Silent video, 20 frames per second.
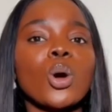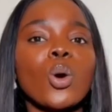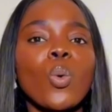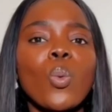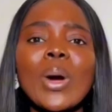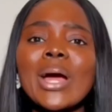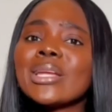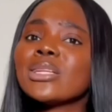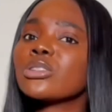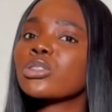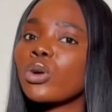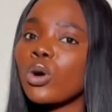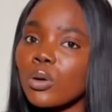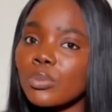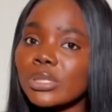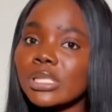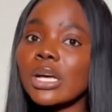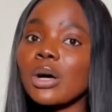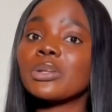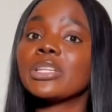When it
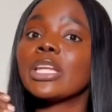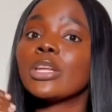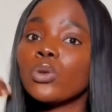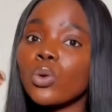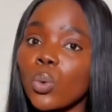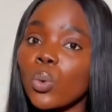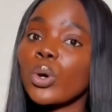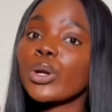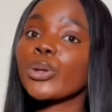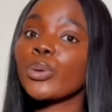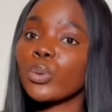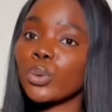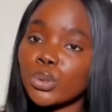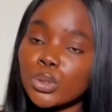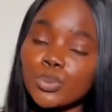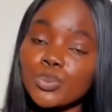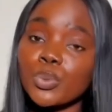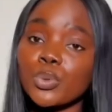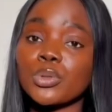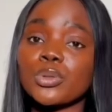comes out, they know what they want
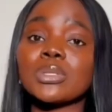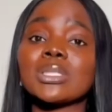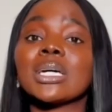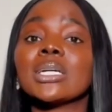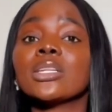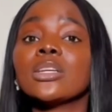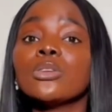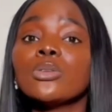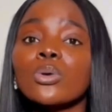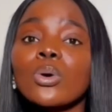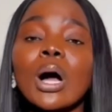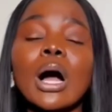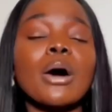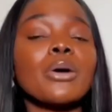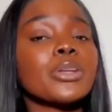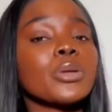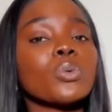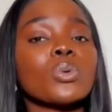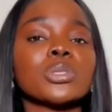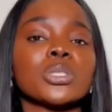to produce and they know how
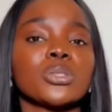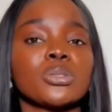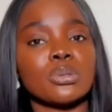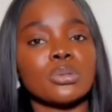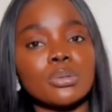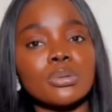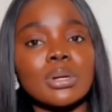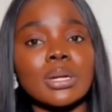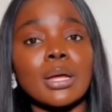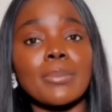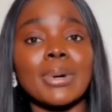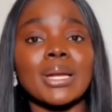they want look like.